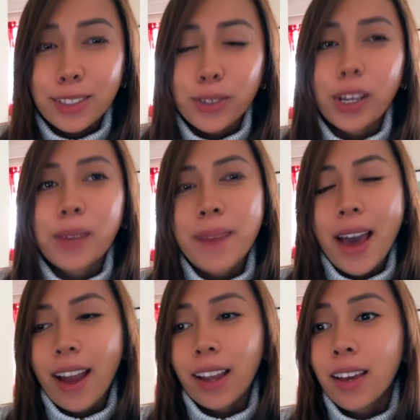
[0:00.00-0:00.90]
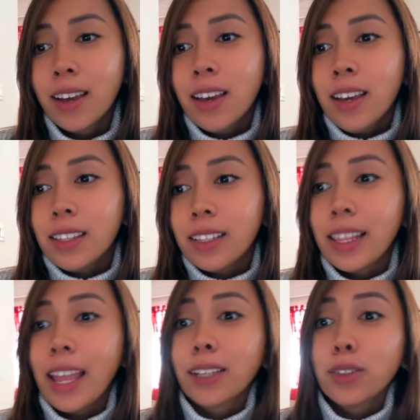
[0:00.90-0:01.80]
to come back
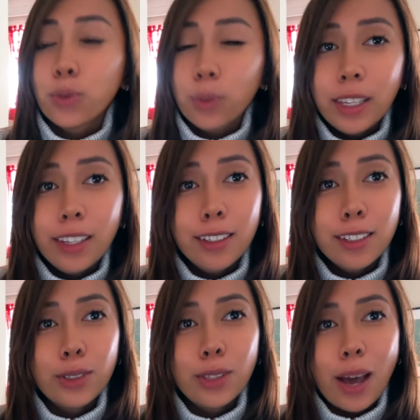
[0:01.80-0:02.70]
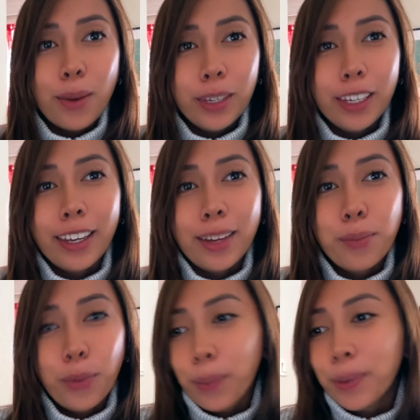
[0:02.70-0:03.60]
next week so that we
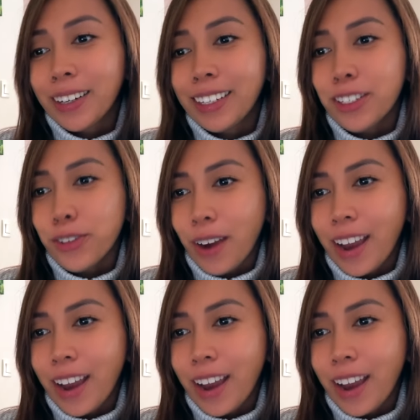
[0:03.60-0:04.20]
can properly try